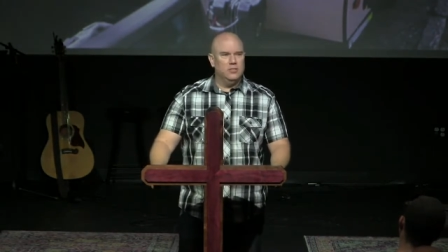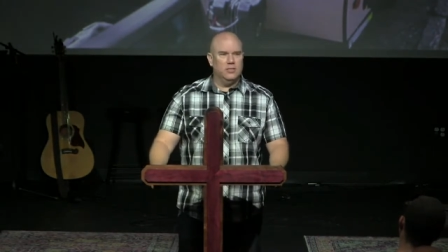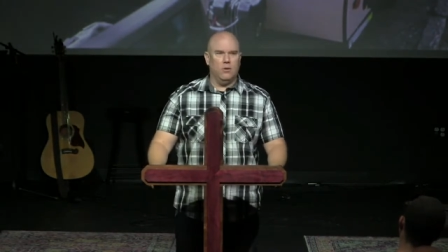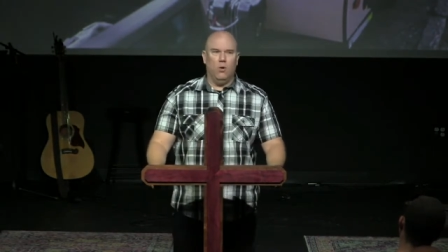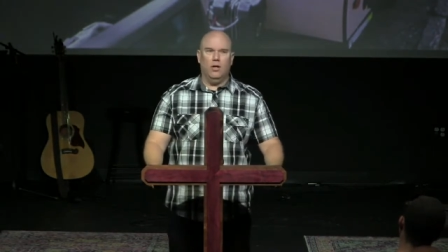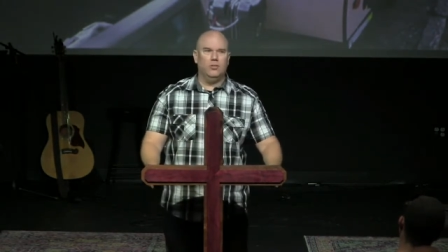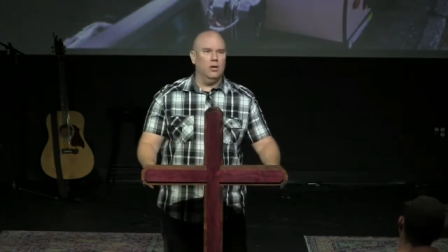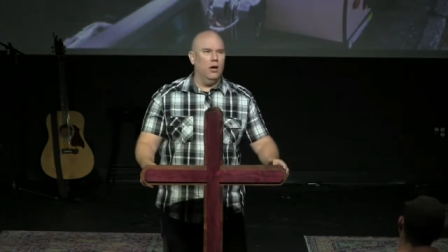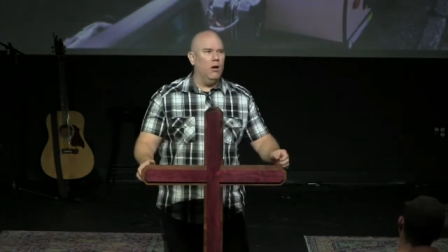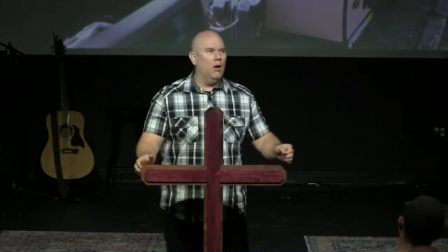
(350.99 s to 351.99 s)
She's like, oh,
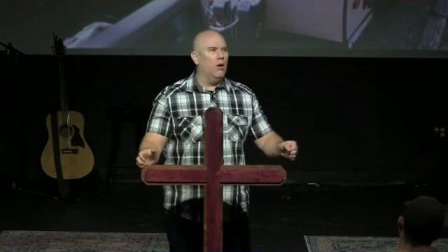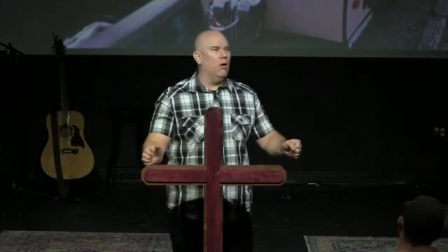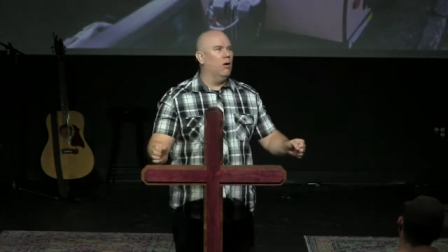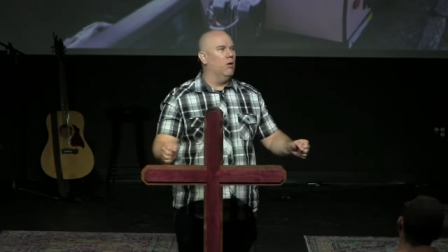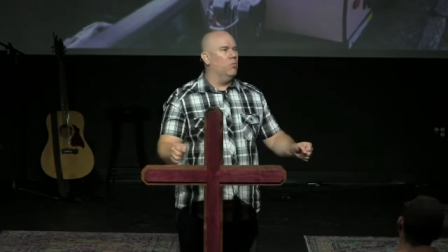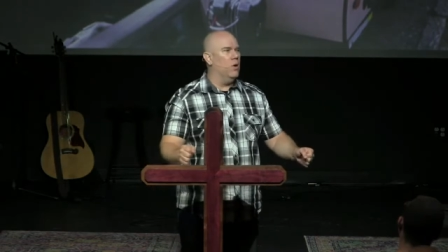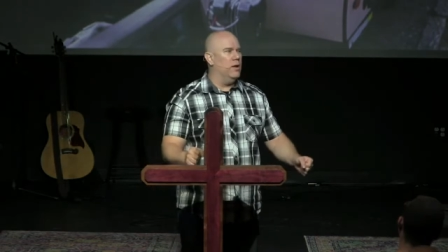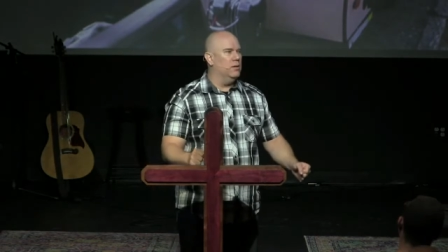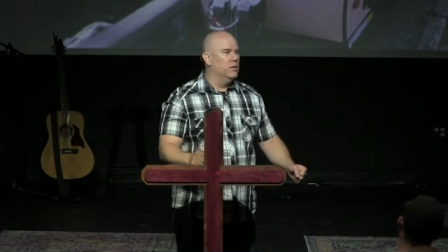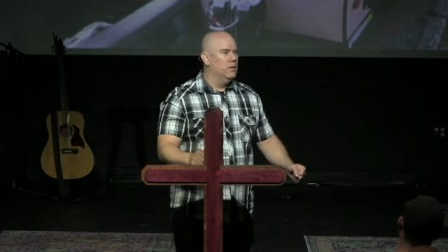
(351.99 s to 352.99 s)
oh,
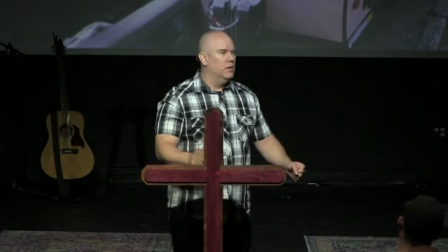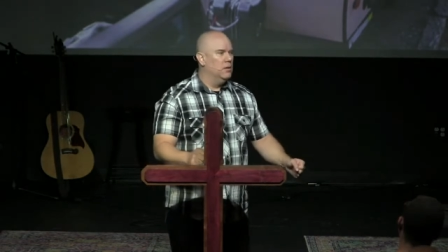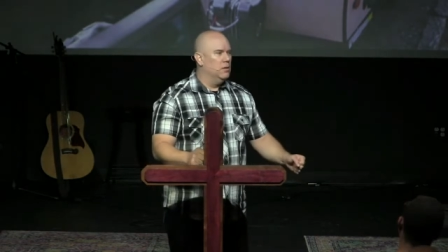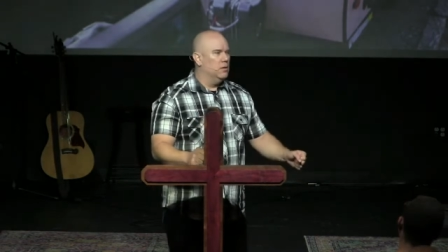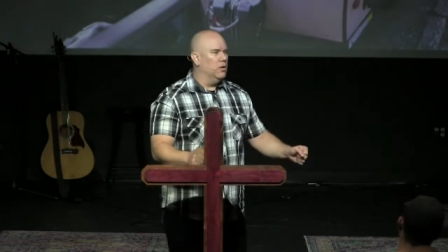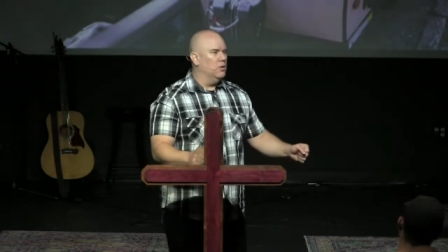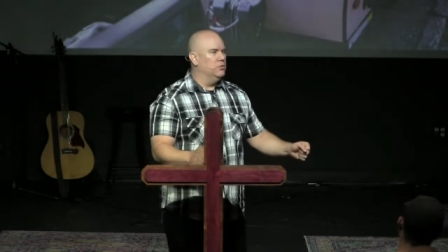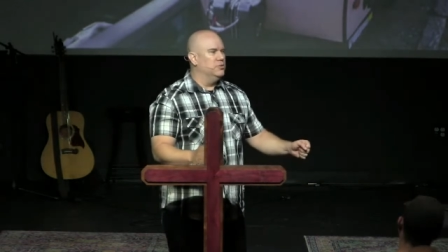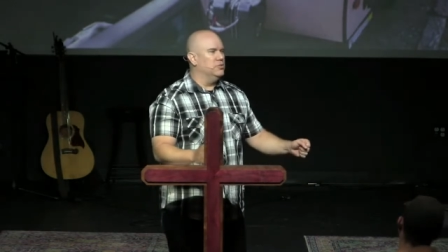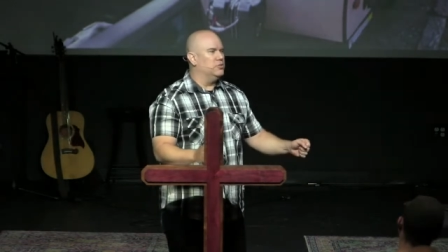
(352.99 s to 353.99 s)
what?
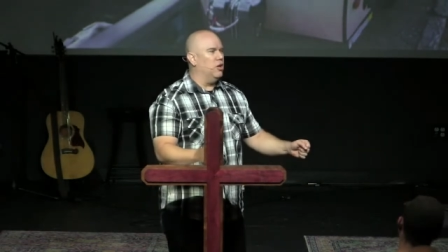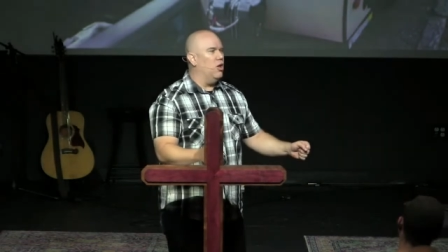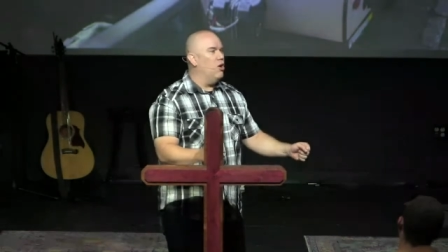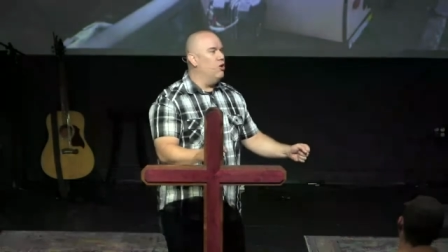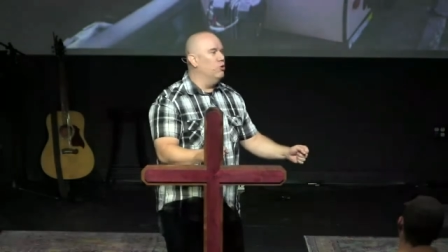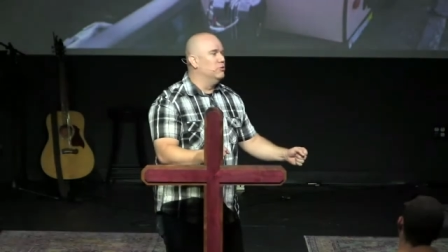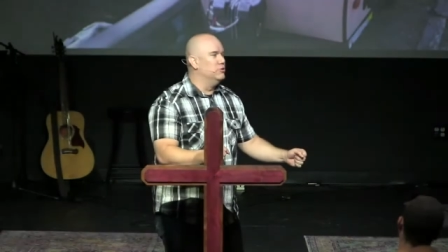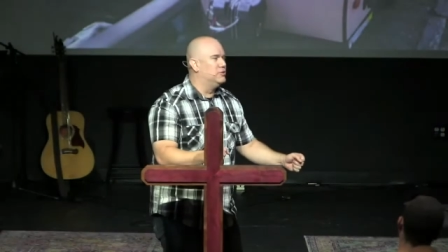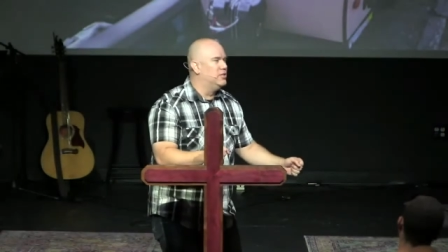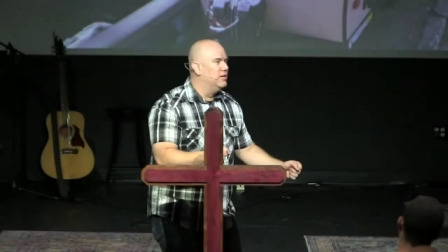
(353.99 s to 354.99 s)
Lowe's is
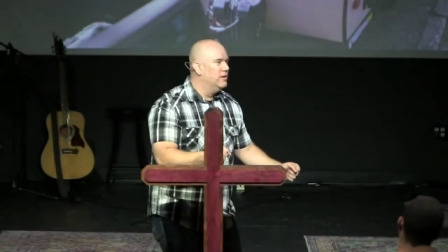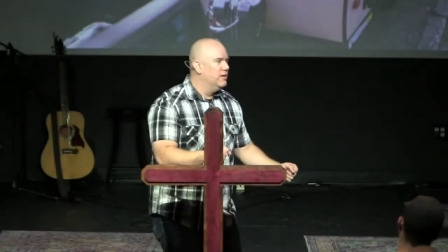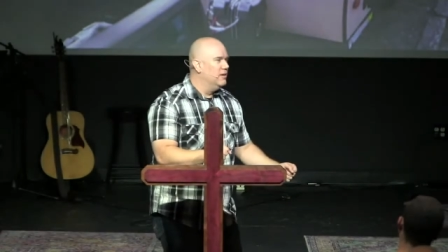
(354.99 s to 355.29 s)
closed.